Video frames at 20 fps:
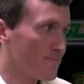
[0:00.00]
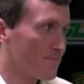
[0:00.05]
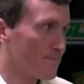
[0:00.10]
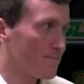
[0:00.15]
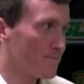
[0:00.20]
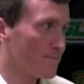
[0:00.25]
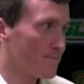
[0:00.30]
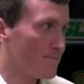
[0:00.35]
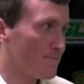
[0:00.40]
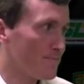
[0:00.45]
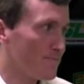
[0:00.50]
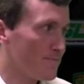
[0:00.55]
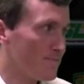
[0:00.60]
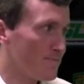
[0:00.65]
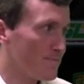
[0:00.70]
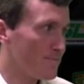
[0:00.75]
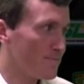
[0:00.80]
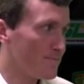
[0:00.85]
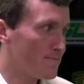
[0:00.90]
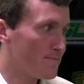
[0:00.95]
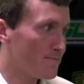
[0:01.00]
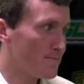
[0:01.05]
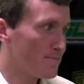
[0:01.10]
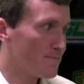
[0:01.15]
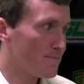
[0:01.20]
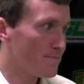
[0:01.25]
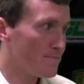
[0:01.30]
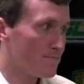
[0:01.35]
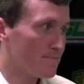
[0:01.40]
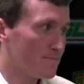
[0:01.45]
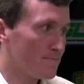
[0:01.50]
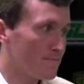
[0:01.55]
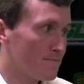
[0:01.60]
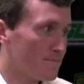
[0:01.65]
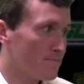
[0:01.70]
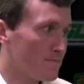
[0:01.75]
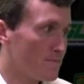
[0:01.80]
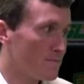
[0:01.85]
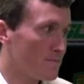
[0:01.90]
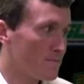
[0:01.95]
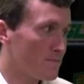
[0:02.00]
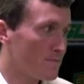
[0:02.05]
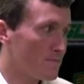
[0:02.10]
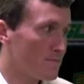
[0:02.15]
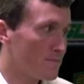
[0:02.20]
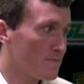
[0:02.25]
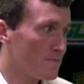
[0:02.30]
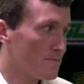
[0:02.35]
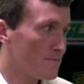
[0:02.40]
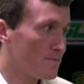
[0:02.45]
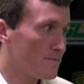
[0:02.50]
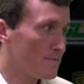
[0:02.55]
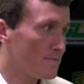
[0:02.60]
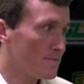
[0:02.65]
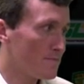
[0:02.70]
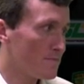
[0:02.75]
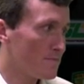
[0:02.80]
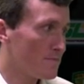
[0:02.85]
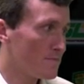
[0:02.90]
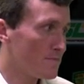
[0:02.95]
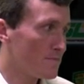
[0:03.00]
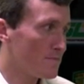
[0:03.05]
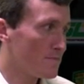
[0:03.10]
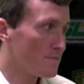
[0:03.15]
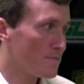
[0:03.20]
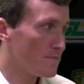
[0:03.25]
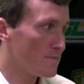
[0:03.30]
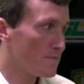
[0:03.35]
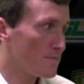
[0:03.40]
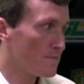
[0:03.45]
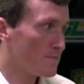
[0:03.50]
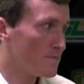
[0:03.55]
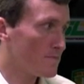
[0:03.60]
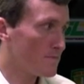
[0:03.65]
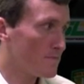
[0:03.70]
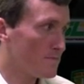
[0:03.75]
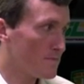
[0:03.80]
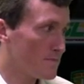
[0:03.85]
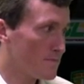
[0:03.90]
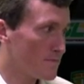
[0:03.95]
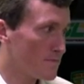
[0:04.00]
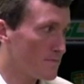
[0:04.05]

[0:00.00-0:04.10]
This person isn't speaking.